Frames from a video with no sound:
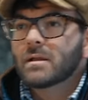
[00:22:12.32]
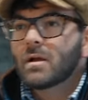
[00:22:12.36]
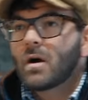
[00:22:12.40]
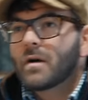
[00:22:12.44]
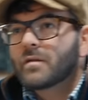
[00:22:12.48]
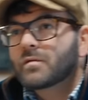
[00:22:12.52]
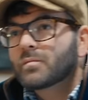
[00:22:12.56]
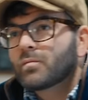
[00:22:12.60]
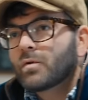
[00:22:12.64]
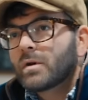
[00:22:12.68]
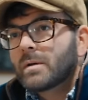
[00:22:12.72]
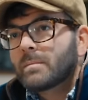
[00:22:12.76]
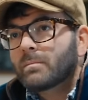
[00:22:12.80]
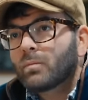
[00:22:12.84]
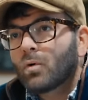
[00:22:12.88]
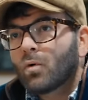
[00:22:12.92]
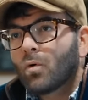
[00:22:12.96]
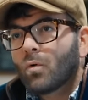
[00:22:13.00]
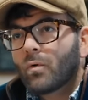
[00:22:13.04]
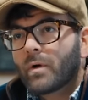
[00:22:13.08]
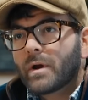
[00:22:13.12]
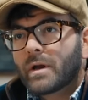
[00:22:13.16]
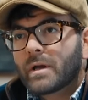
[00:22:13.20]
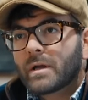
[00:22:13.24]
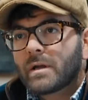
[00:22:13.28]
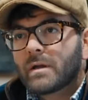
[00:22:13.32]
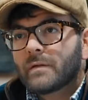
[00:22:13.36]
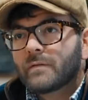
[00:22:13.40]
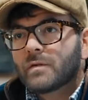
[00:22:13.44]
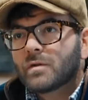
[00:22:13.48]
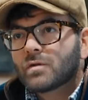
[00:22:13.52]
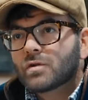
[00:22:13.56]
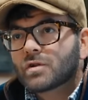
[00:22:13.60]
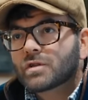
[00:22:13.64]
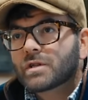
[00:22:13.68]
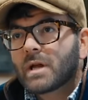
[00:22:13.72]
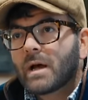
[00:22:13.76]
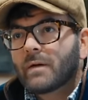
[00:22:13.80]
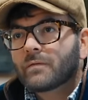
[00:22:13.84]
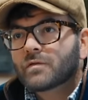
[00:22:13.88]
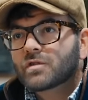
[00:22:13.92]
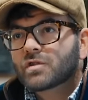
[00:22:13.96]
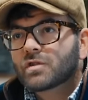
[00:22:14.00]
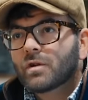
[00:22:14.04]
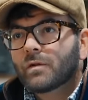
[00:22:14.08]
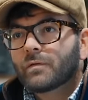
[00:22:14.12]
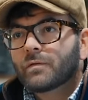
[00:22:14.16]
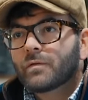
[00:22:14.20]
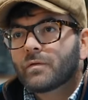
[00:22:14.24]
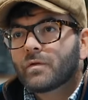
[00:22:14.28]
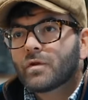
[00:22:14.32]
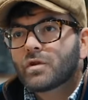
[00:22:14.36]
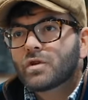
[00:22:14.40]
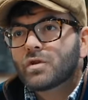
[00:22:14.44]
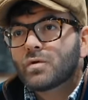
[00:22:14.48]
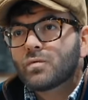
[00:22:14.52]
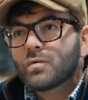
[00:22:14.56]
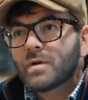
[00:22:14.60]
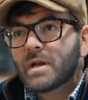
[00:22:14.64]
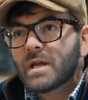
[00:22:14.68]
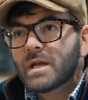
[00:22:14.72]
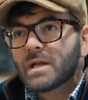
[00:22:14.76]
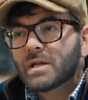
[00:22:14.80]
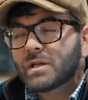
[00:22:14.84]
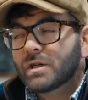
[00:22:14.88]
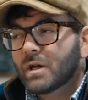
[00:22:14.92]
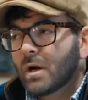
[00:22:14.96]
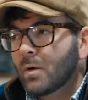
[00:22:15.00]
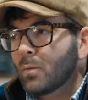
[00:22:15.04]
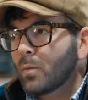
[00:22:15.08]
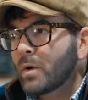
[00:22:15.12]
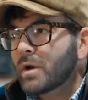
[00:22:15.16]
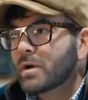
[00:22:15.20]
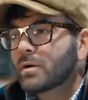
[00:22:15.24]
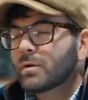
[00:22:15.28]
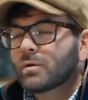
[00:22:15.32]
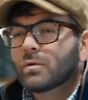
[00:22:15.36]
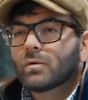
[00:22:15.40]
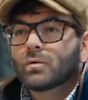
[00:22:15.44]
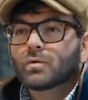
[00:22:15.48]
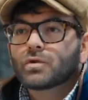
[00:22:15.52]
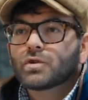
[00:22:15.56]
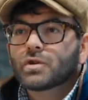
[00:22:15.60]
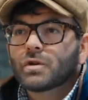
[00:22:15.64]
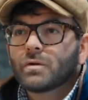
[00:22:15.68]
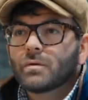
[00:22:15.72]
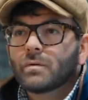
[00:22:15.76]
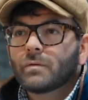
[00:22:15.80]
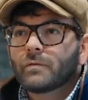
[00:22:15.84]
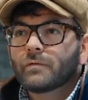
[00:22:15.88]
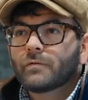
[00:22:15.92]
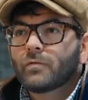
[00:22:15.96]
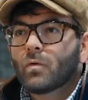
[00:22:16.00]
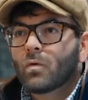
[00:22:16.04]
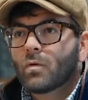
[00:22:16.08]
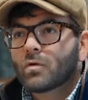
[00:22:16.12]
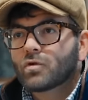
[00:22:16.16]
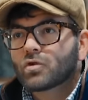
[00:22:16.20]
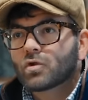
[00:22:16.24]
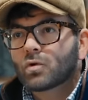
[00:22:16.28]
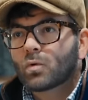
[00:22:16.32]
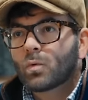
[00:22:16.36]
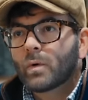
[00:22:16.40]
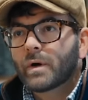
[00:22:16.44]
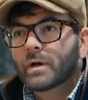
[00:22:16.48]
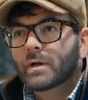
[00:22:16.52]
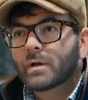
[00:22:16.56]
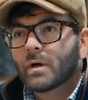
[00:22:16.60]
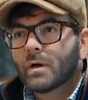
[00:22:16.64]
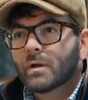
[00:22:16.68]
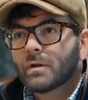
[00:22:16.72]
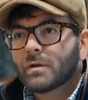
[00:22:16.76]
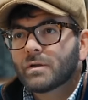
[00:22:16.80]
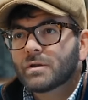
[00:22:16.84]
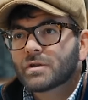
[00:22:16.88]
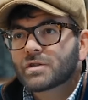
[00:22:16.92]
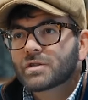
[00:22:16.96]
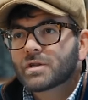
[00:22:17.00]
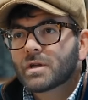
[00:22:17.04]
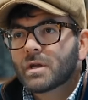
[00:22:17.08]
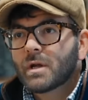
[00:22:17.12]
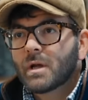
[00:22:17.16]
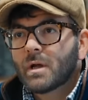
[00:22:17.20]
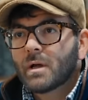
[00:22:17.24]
life's pretty boring if you just have stuff that you need. You know, we could all shoot 400 quid guns.